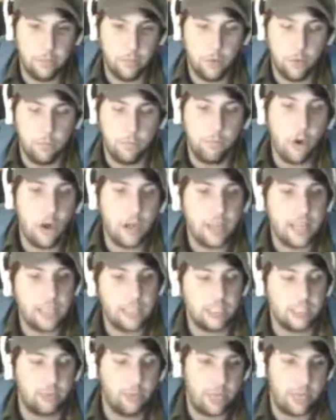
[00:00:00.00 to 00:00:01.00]
kaboom. Well,
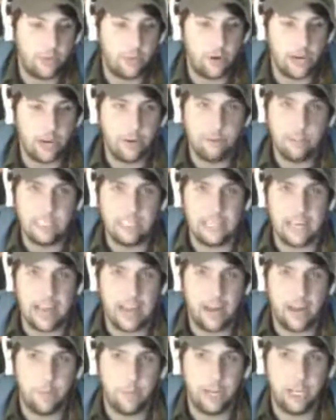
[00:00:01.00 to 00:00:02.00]
that's like when I was
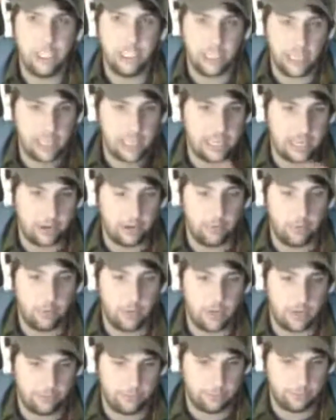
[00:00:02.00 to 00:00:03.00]
in animation.
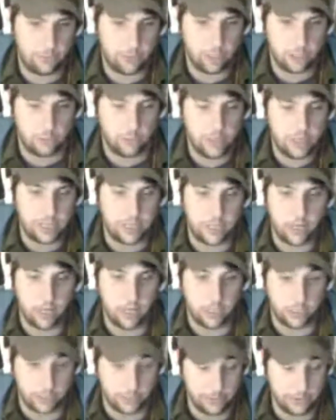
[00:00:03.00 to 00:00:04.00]
When I first went to
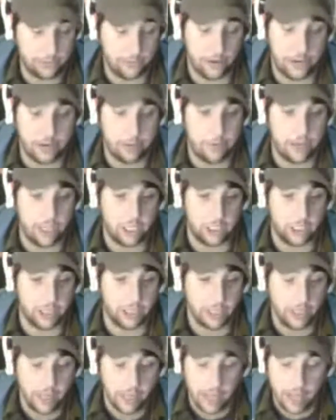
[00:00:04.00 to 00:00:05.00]
college, I went for
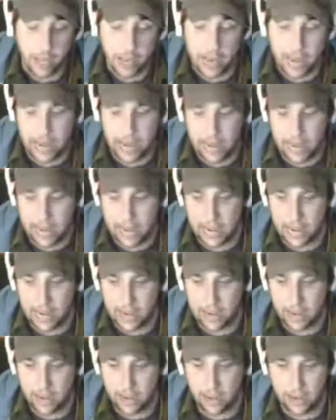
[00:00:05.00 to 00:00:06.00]
animation,
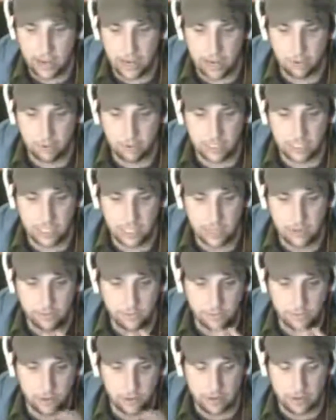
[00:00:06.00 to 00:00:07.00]
and I was
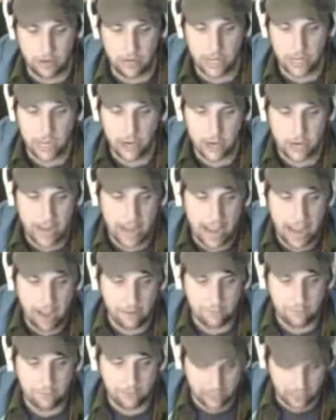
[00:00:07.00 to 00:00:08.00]
there for about a year and a
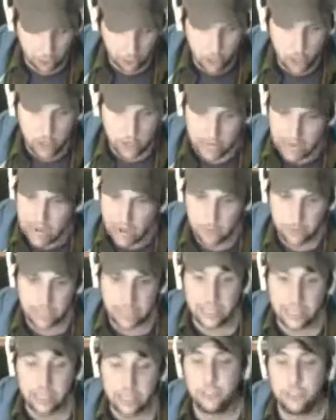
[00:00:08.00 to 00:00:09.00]
half, and I learned
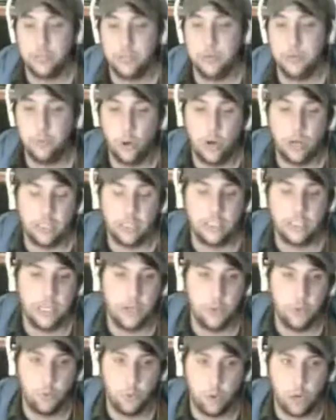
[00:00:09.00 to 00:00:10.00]
how the industry works.
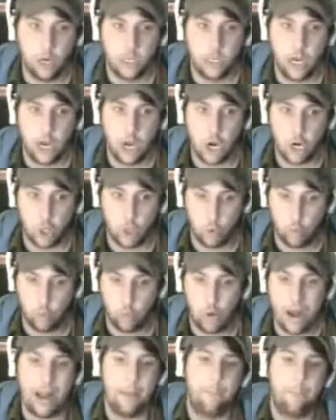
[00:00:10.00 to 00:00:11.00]
That you work a
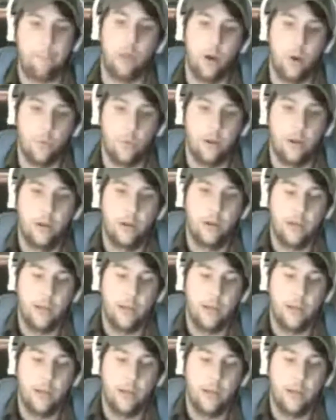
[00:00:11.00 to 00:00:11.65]
crap load.